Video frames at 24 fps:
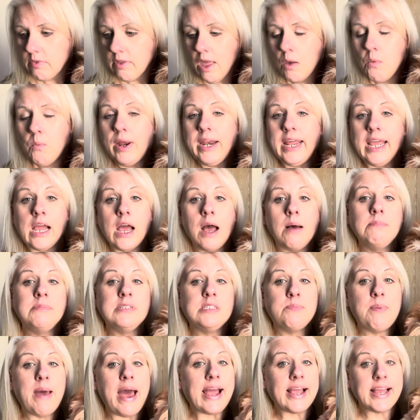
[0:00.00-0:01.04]
when he
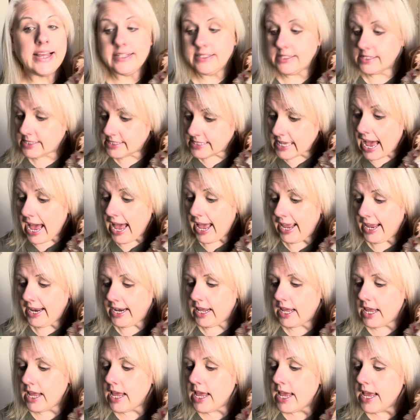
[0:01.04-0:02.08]
comes back
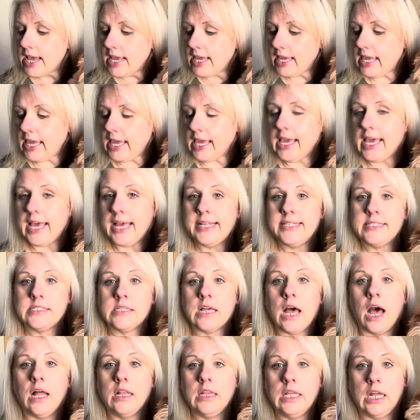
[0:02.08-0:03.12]
inside, he gets
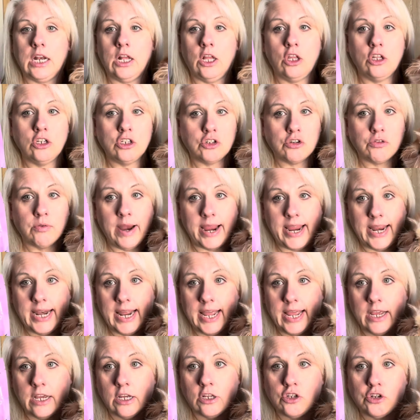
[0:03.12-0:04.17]
a little
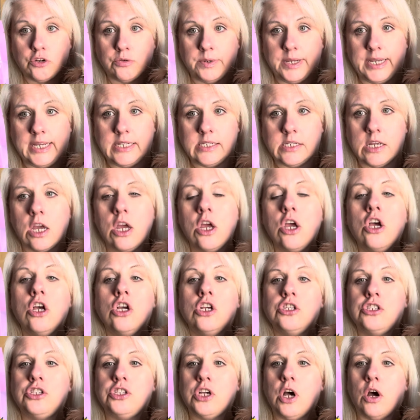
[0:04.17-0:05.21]
training treat.
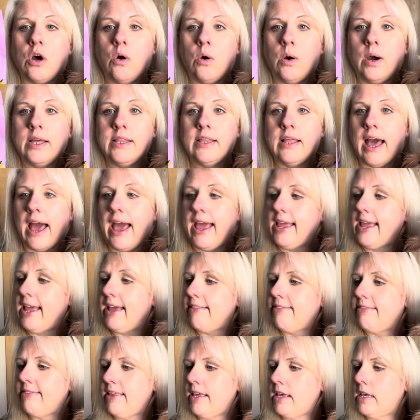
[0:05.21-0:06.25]
So I
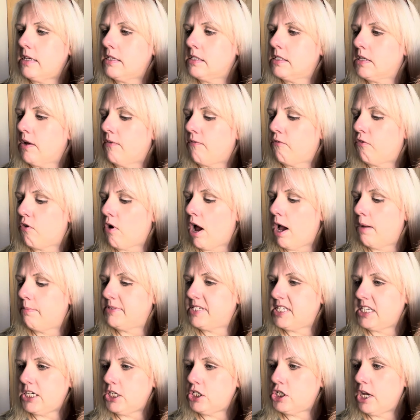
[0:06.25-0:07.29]
get these from
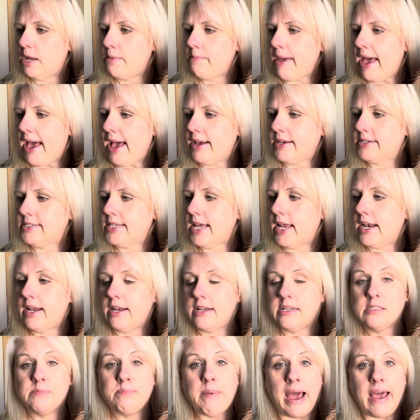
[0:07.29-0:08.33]
TJ Maxx and it
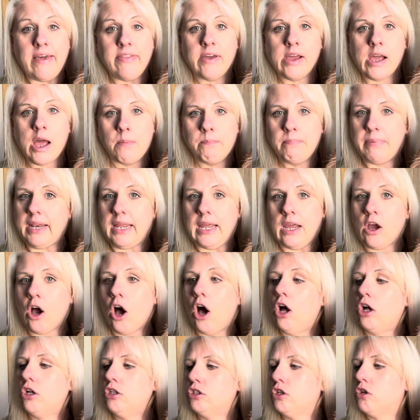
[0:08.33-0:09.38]
is by the company
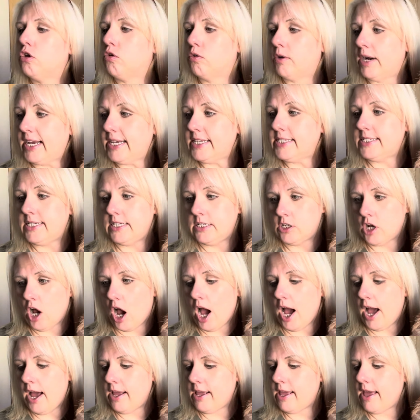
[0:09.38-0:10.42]
called Crazy
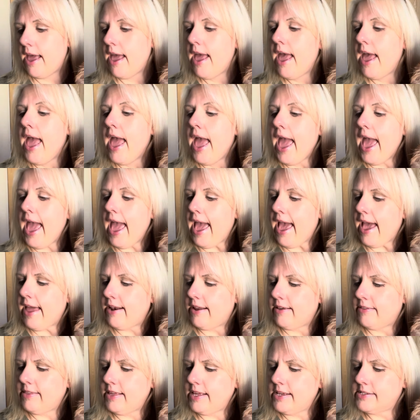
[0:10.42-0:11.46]
Dog.
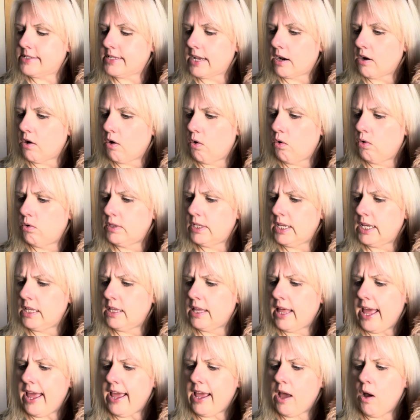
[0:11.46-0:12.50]
And these are only
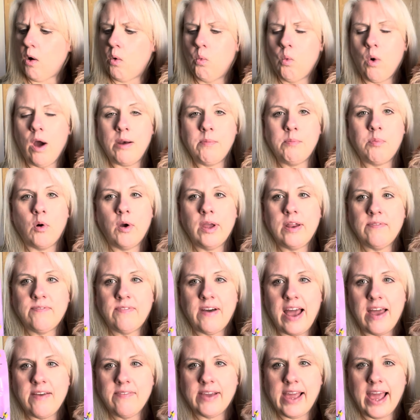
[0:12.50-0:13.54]
like
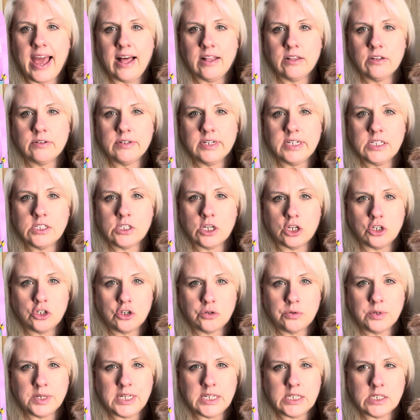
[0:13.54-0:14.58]
1.5 calories a
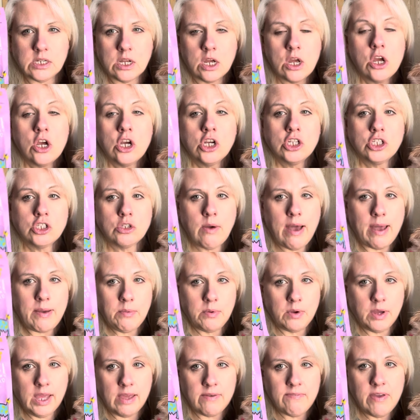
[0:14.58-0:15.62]
treat. So I
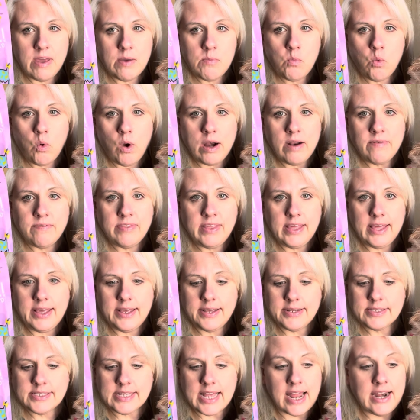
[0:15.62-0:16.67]
will give him one of
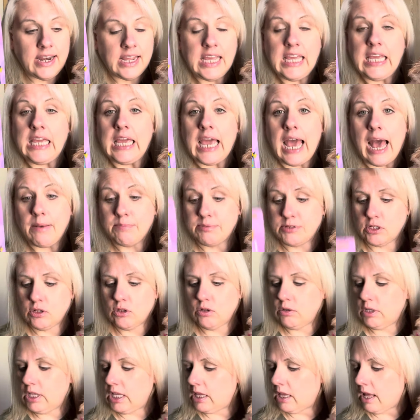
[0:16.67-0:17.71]
these and he
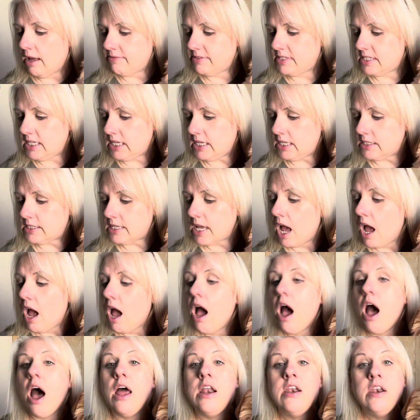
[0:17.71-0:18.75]
absolutely loves these.
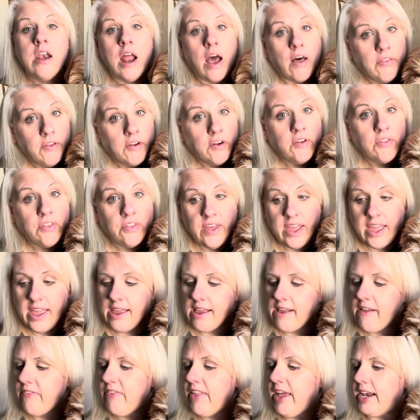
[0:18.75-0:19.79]
Another
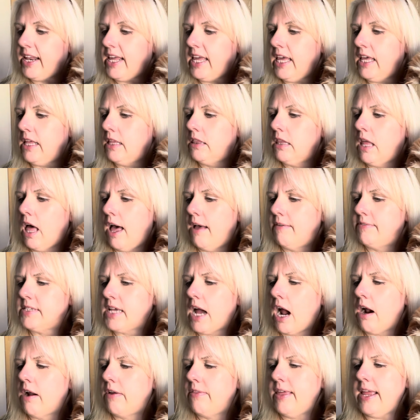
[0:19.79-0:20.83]
thing that he loves
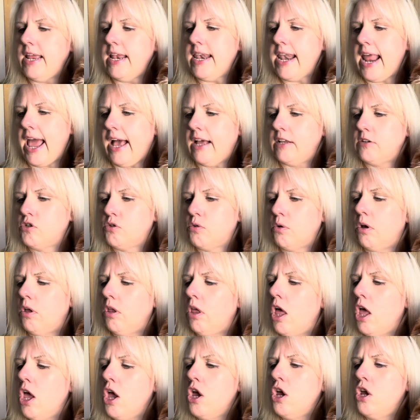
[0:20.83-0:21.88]
are the
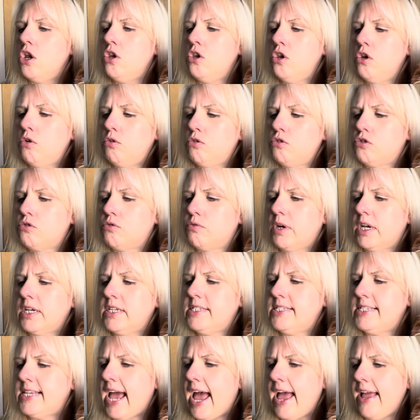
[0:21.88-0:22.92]
natural
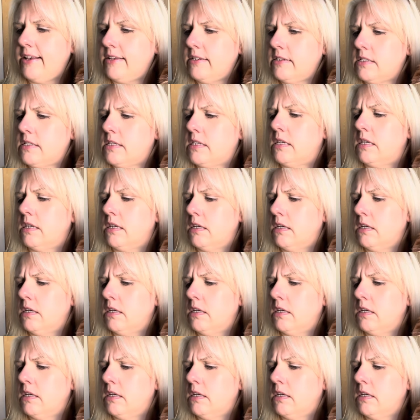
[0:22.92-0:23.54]
Nutri Dent